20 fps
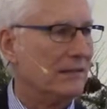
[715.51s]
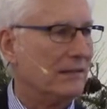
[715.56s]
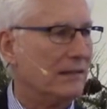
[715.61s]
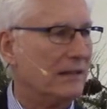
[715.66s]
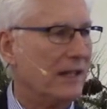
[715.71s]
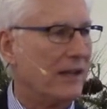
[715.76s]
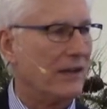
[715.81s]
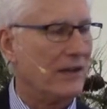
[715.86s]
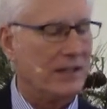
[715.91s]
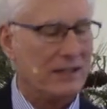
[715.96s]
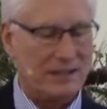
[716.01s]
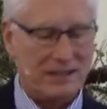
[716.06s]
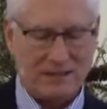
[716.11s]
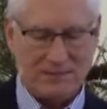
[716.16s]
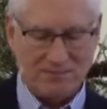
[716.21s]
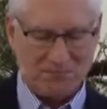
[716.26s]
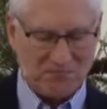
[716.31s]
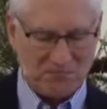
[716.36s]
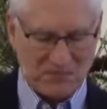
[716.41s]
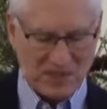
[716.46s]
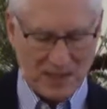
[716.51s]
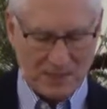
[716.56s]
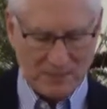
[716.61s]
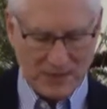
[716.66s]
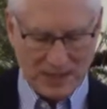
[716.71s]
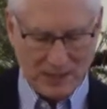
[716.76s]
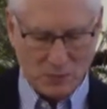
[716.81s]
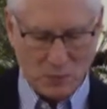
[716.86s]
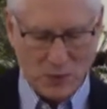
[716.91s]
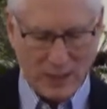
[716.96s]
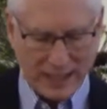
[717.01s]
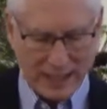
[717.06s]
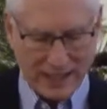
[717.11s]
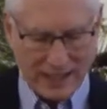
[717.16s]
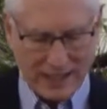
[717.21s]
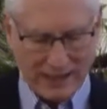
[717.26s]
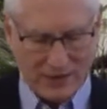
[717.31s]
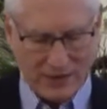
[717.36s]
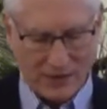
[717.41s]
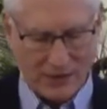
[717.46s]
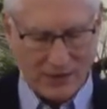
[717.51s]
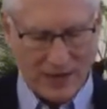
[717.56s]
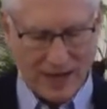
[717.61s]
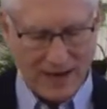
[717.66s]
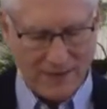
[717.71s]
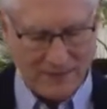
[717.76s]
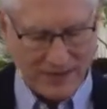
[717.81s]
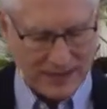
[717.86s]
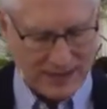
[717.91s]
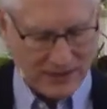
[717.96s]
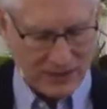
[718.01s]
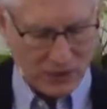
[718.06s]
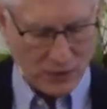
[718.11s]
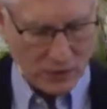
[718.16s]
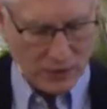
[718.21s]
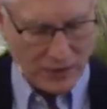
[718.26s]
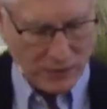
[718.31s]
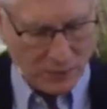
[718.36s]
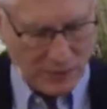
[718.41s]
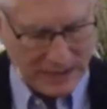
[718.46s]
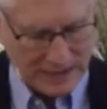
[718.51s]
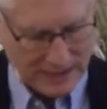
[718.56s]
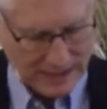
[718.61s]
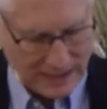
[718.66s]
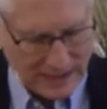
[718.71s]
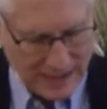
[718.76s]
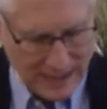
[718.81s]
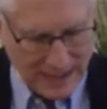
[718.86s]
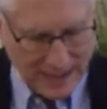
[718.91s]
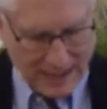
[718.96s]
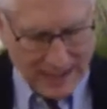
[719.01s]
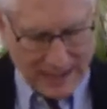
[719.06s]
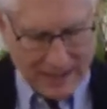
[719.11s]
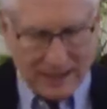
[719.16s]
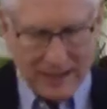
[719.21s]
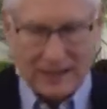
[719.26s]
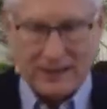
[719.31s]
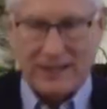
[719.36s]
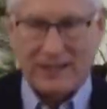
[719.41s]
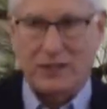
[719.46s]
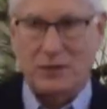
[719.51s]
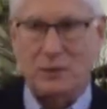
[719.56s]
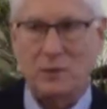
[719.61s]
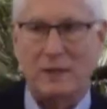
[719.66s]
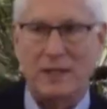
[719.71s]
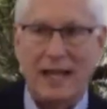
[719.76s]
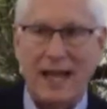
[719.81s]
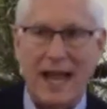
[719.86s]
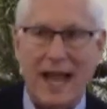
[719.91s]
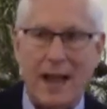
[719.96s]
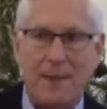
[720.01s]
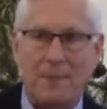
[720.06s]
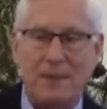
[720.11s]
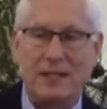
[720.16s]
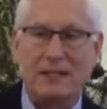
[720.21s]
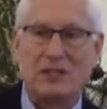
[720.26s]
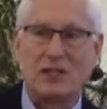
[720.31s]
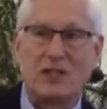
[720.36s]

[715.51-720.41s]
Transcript: There is something wicked in their life. That's the only reason that this would happen.